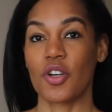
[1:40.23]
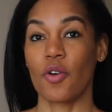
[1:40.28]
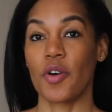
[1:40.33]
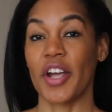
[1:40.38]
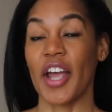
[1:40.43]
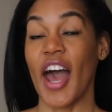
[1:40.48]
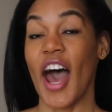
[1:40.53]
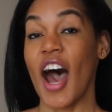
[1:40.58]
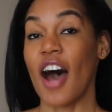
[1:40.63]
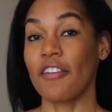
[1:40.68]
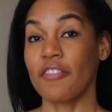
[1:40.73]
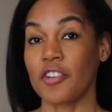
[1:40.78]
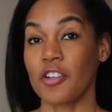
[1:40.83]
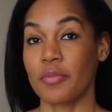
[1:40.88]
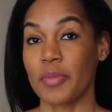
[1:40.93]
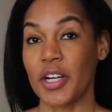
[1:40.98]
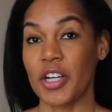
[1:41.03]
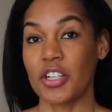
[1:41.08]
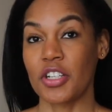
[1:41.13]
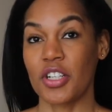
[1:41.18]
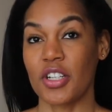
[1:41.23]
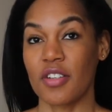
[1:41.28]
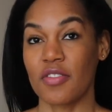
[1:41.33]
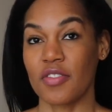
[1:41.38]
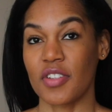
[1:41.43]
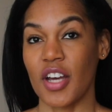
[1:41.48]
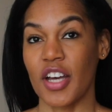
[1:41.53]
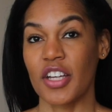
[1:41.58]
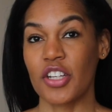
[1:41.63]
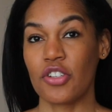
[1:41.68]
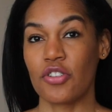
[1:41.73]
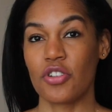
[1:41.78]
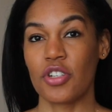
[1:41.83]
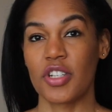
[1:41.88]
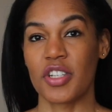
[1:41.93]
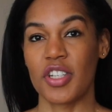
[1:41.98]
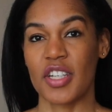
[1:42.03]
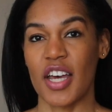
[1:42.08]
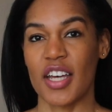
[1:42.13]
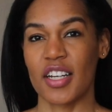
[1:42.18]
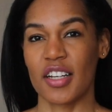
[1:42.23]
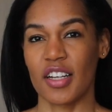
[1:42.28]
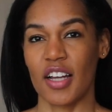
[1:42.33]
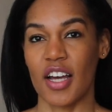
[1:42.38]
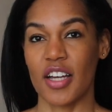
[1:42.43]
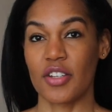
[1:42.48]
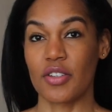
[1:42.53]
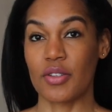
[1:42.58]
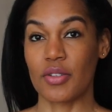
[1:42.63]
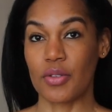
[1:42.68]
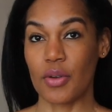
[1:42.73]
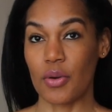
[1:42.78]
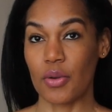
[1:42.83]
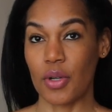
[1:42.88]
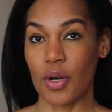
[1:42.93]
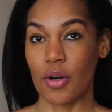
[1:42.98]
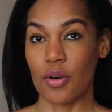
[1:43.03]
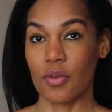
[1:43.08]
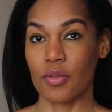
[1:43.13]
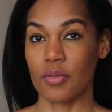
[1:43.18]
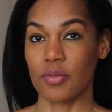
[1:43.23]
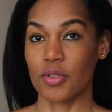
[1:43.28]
going after my shift, I usually stand in line solo.